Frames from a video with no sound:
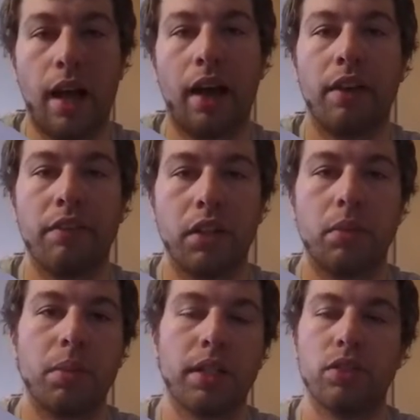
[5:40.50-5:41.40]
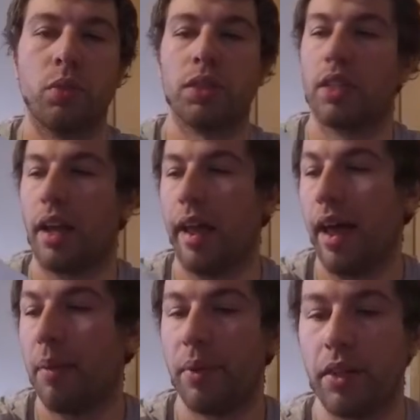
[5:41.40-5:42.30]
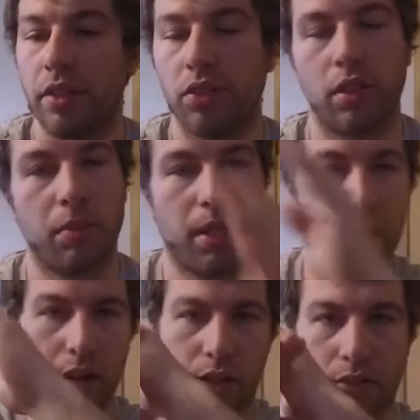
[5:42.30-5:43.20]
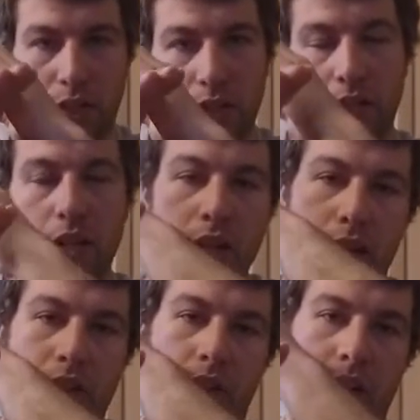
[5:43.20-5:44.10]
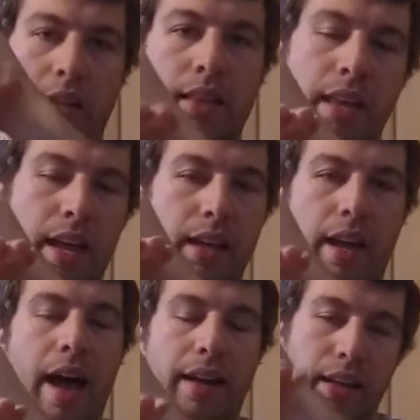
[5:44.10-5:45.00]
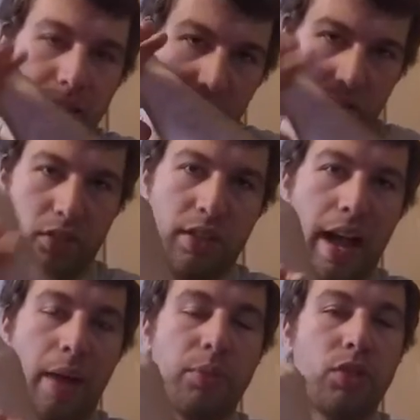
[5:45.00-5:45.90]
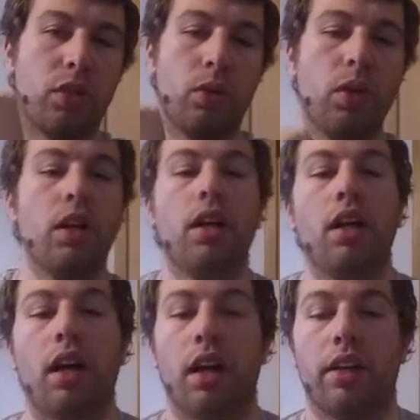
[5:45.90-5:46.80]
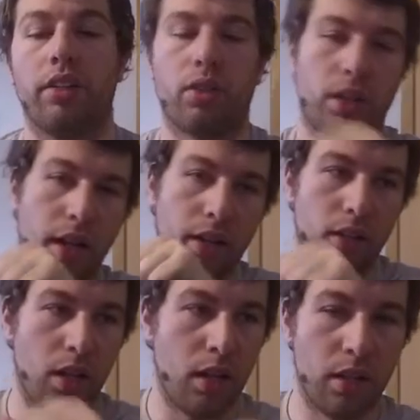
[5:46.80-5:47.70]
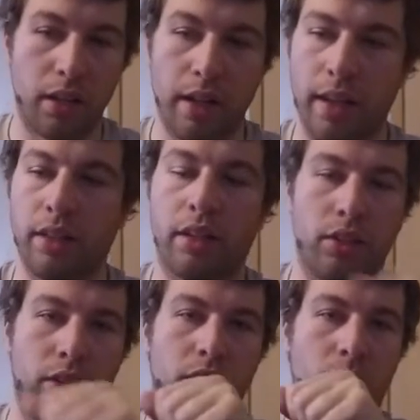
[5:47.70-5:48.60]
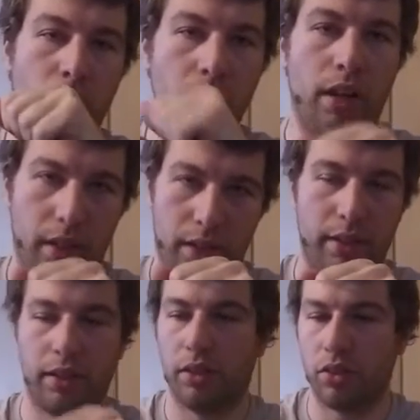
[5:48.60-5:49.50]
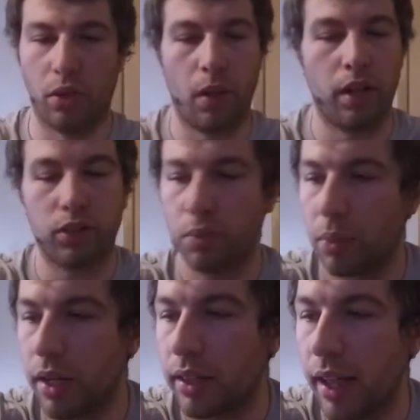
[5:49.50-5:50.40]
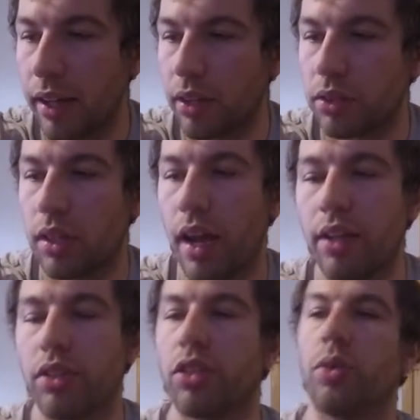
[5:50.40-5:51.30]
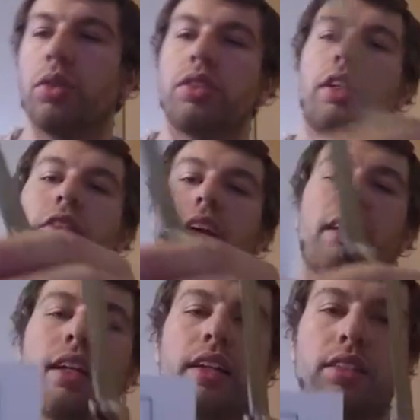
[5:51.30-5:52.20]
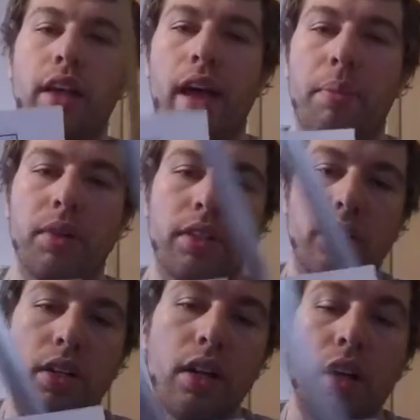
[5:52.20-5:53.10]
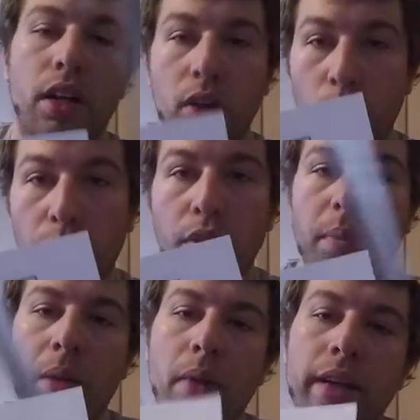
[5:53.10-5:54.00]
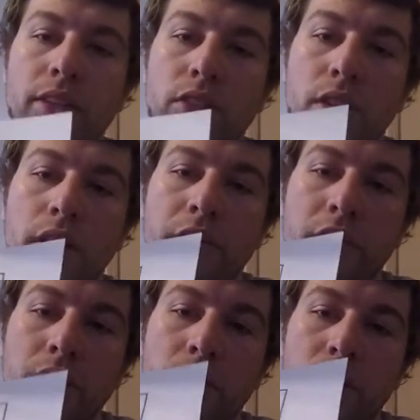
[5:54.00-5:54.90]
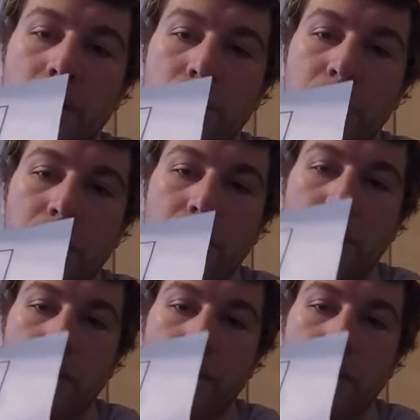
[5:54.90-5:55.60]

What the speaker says: out of it, because what's going to happen is you're going to be cutting along, and you're going to hit that knock, and it's going to stop. So you'll cut along, and then it'll go. So I'll explain that and I'll kind of show. We'll see if I can get it to happen here. Hopefully my mic is good enough to hear this, but